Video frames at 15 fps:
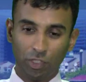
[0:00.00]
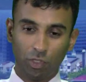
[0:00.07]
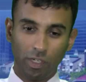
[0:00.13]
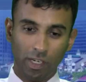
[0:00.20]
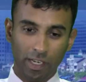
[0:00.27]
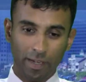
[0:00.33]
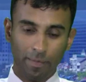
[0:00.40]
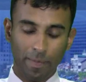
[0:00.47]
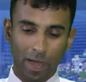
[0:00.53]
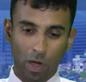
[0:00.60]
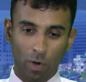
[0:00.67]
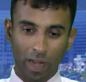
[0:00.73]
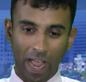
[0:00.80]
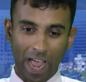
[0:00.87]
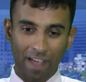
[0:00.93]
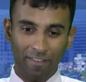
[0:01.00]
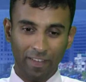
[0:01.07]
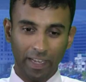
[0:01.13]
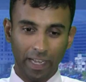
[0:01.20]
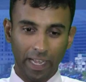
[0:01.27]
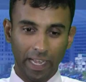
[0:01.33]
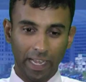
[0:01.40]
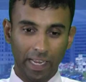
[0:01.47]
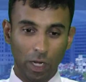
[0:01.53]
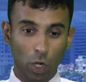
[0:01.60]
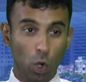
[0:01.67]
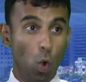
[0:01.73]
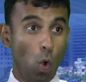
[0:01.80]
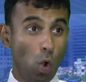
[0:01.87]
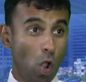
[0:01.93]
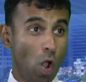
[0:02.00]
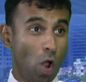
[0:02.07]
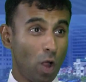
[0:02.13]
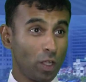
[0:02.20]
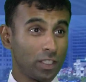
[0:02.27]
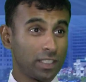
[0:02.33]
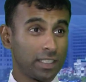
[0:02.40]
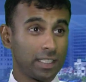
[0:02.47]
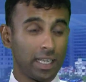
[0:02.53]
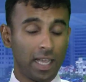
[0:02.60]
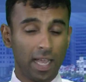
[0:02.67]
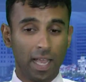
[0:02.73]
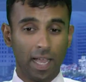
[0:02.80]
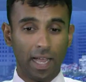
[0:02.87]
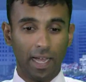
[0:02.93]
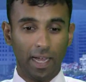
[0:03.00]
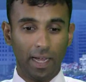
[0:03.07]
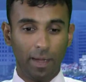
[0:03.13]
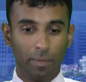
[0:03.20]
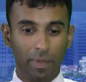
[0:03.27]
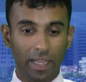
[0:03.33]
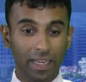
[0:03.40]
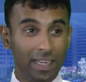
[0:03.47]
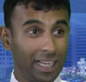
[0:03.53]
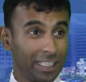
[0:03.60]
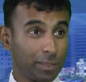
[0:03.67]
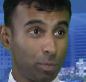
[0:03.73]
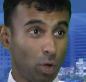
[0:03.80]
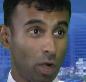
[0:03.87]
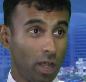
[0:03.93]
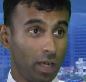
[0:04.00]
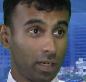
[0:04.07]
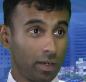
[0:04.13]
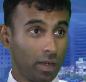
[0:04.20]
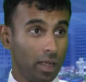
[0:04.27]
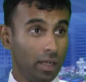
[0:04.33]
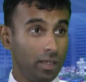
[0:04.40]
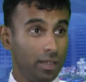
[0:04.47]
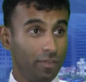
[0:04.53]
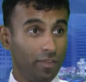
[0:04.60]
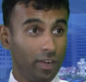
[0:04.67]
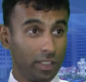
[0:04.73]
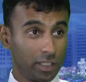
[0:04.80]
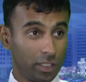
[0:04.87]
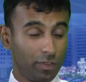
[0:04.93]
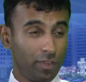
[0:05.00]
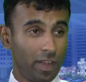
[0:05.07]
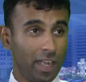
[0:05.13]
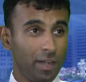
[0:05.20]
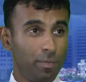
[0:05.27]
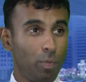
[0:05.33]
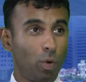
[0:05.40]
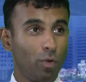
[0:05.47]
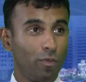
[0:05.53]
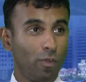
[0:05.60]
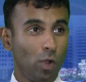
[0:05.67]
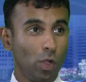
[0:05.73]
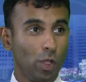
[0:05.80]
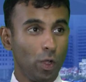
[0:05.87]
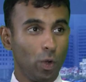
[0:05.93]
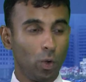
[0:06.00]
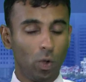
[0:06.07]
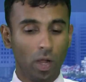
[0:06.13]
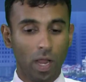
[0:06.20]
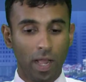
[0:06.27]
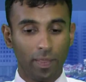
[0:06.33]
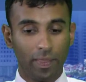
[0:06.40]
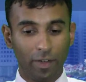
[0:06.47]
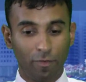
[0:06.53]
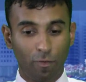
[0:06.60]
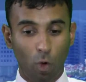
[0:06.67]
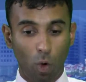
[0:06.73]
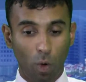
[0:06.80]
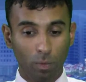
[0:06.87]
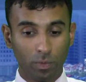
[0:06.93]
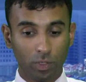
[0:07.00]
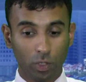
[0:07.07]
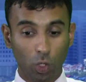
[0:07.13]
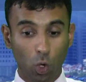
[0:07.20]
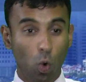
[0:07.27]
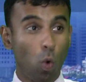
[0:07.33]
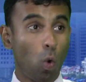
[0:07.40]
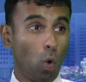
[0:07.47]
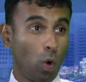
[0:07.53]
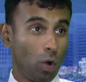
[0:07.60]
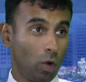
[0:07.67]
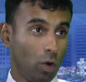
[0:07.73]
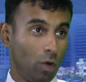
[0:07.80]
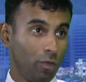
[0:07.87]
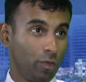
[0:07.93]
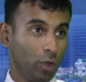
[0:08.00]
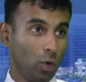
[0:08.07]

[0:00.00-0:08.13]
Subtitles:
is really about having a low-cost index product, a diversified portfolio that forms the core of